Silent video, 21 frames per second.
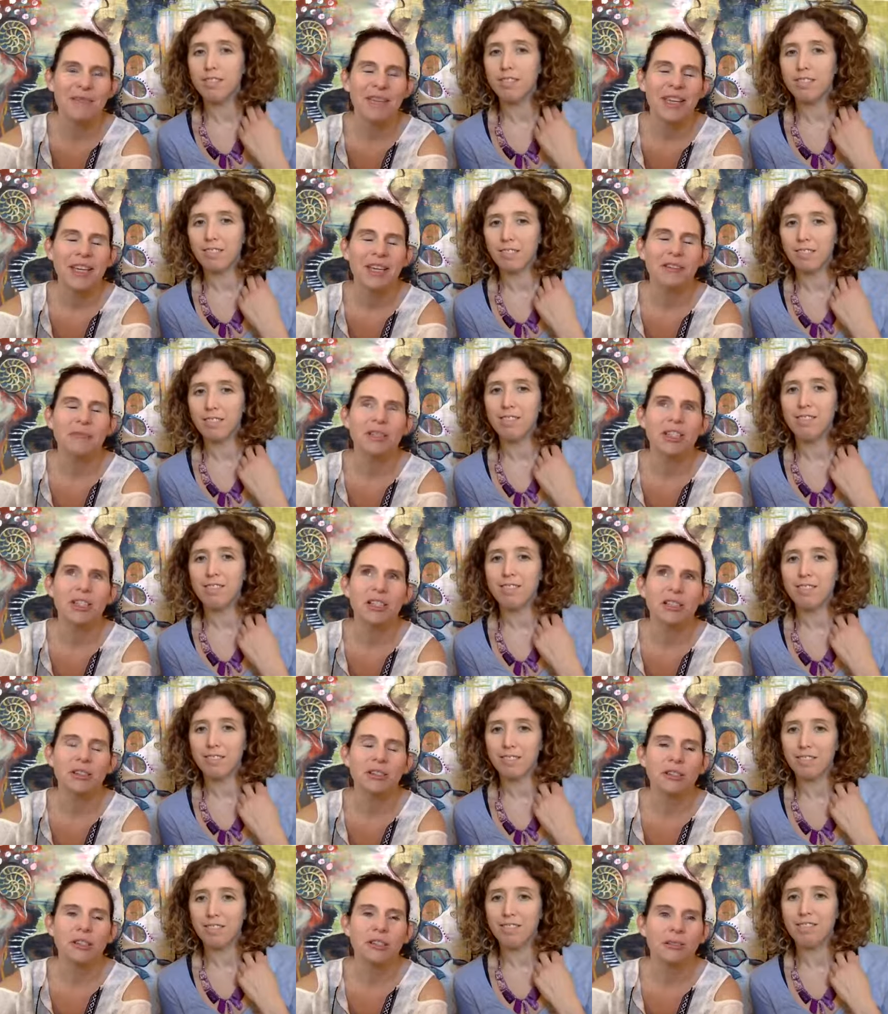Speaker 1: And we
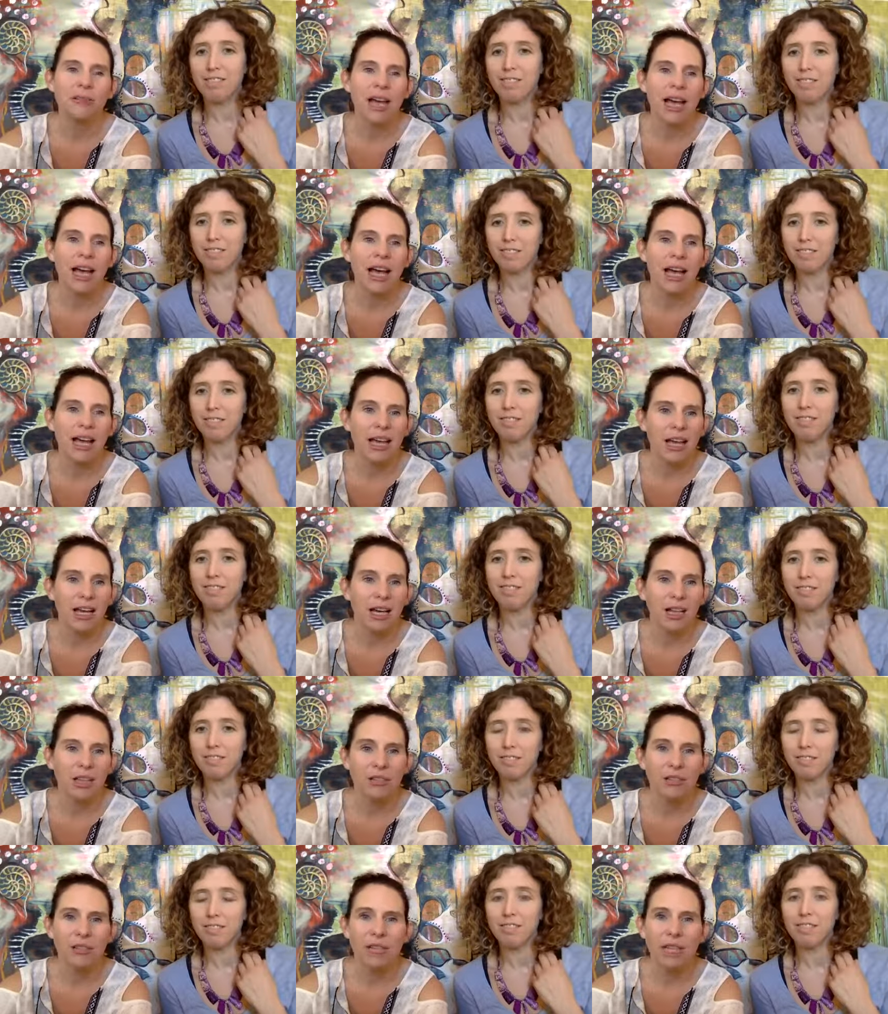talked about how
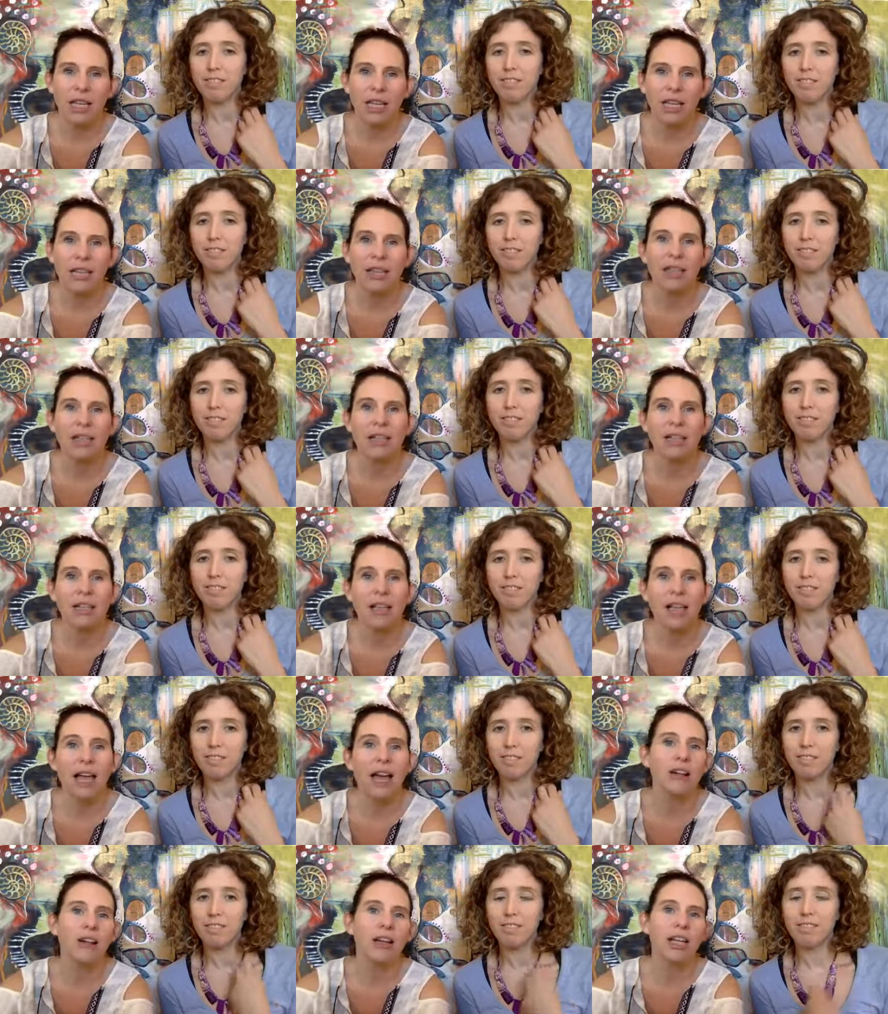you need the
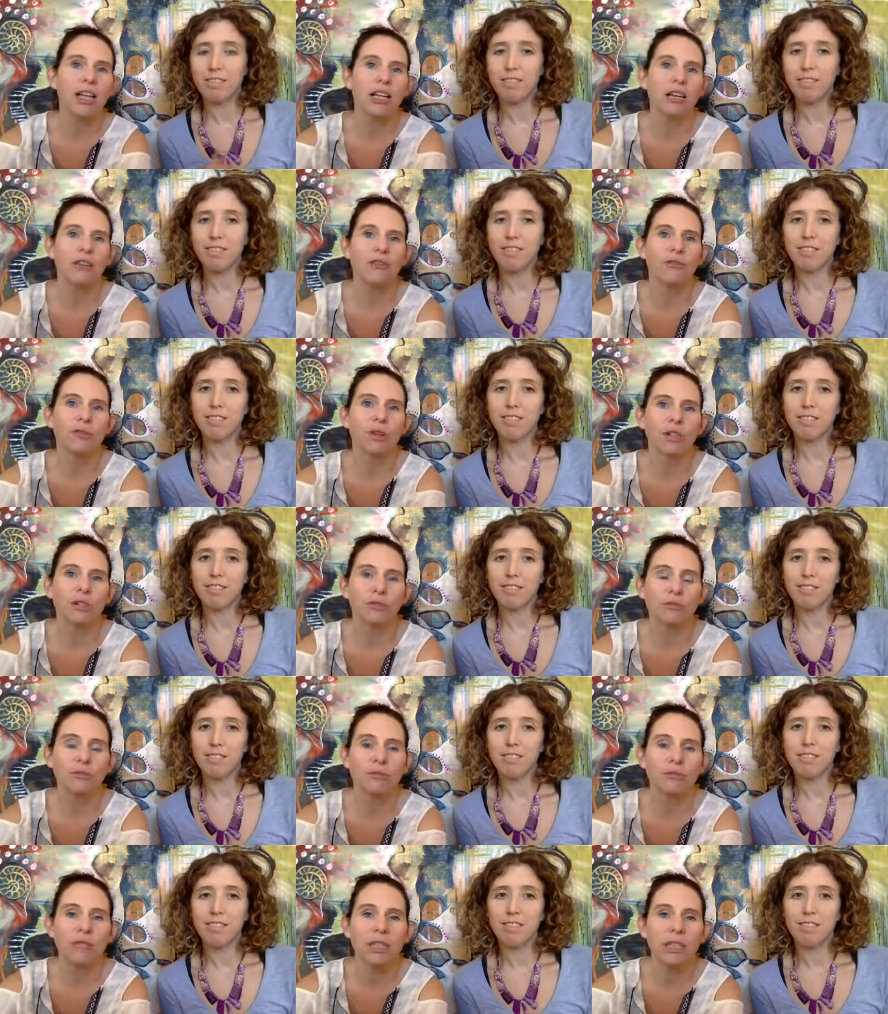clarity of what's
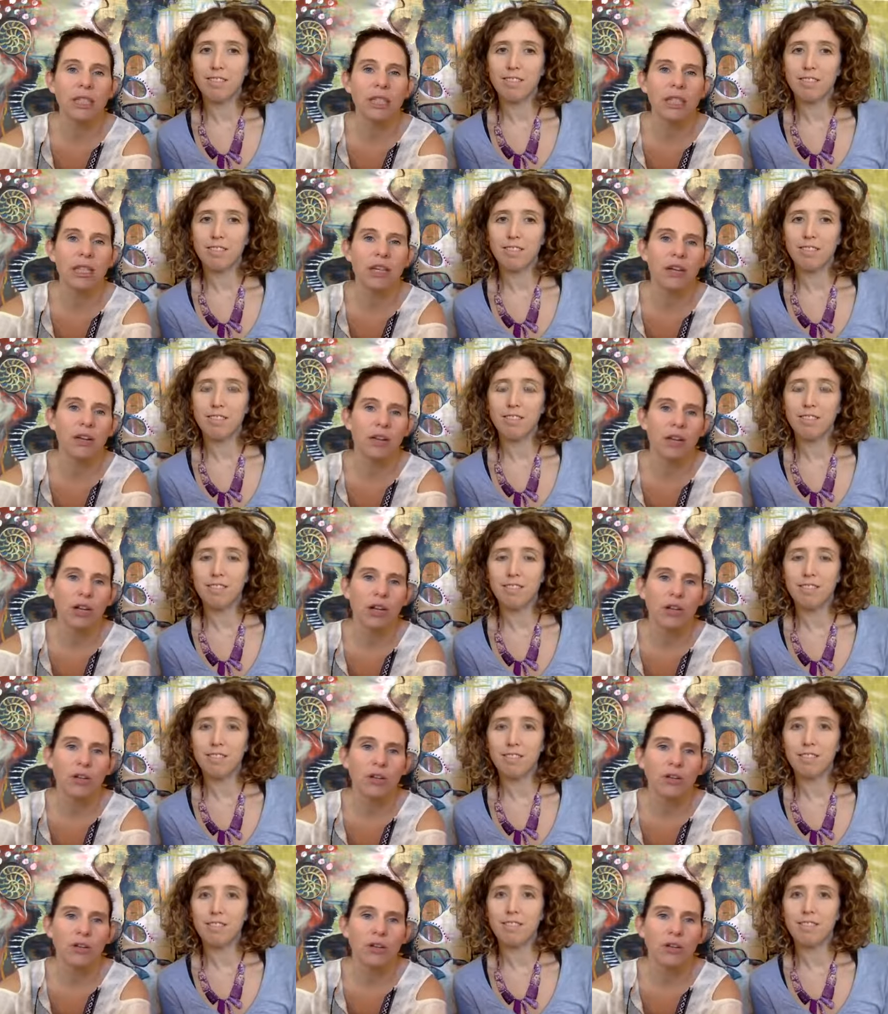really going on